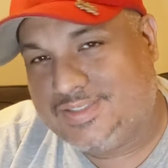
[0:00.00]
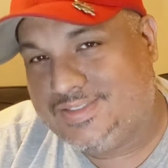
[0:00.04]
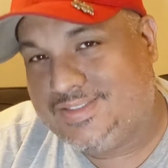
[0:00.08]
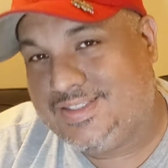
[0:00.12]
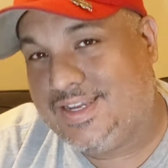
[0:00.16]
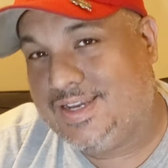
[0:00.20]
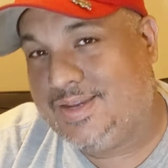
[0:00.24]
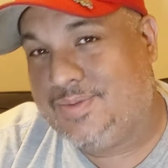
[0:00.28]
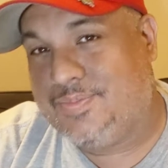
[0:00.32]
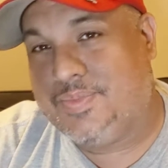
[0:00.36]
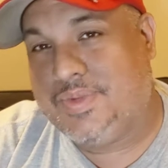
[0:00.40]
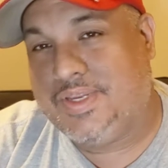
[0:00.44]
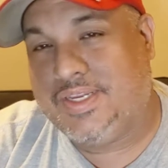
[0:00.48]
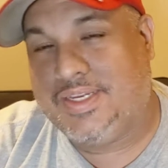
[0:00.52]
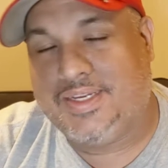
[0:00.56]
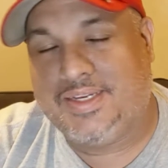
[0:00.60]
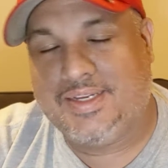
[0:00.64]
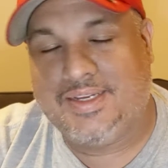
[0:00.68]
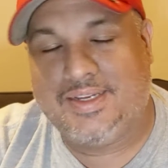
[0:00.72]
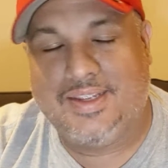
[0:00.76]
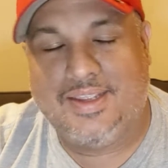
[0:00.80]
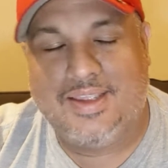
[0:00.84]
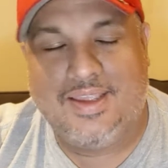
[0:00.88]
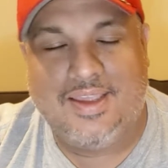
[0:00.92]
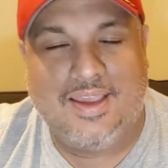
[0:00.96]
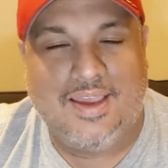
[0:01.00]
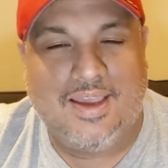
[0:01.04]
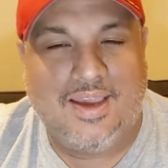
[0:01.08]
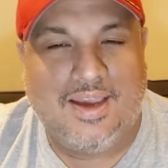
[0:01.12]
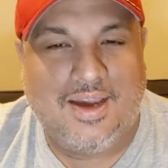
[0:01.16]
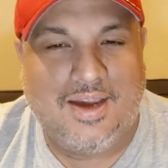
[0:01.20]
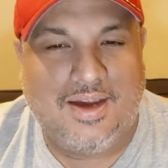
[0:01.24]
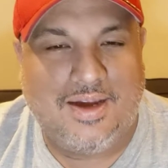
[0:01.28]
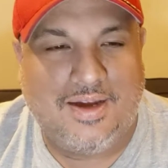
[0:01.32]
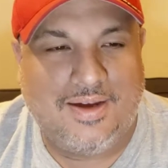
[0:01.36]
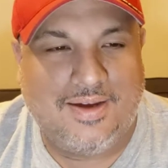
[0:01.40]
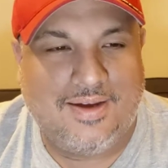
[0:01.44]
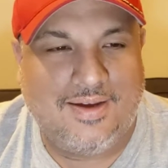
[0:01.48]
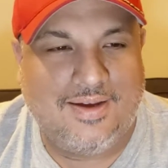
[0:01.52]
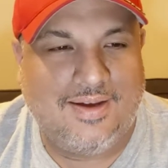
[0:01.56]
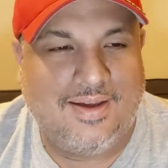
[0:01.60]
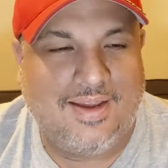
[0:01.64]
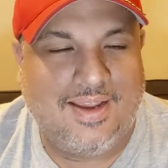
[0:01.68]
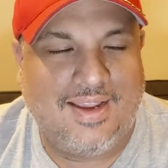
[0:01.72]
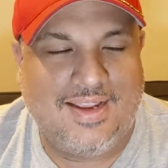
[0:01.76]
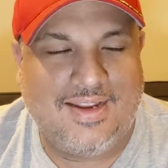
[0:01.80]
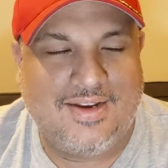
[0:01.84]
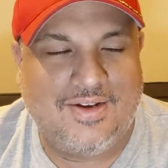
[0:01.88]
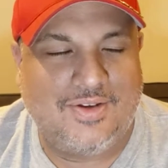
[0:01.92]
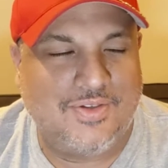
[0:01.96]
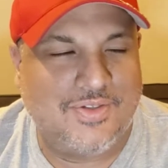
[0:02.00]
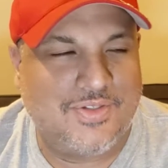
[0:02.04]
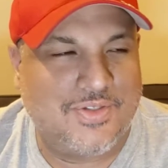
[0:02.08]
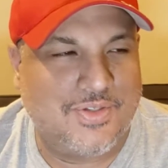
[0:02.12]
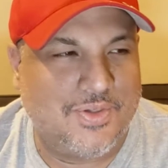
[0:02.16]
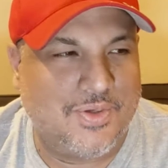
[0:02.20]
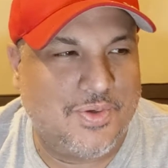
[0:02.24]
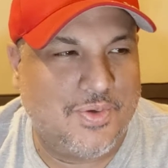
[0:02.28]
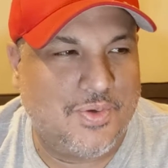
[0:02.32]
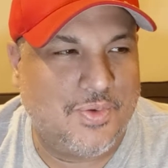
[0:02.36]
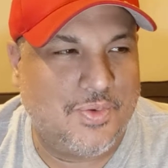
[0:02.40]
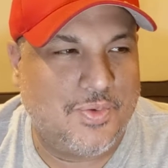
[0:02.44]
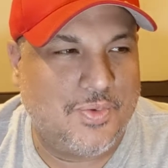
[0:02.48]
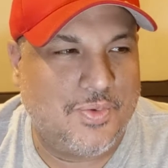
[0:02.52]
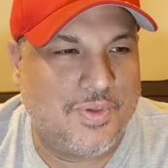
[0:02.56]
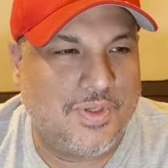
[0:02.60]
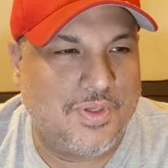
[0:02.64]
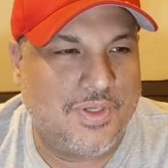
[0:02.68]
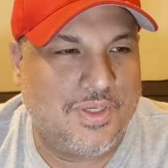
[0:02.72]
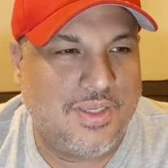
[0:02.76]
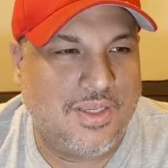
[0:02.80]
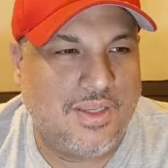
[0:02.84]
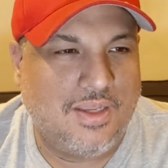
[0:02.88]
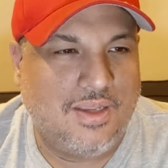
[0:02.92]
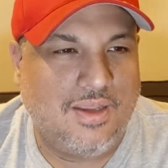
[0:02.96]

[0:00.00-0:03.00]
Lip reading: That's not me. And also,